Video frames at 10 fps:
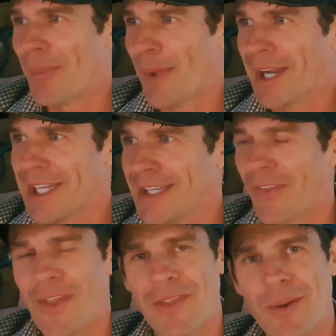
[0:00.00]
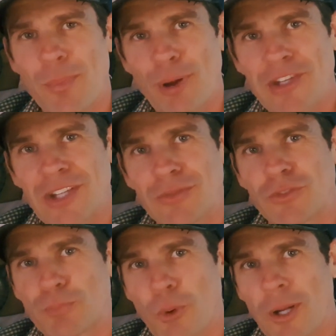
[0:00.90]
it back in on the, on the pretense of
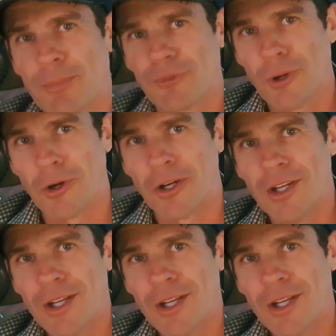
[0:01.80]
sporting fraud.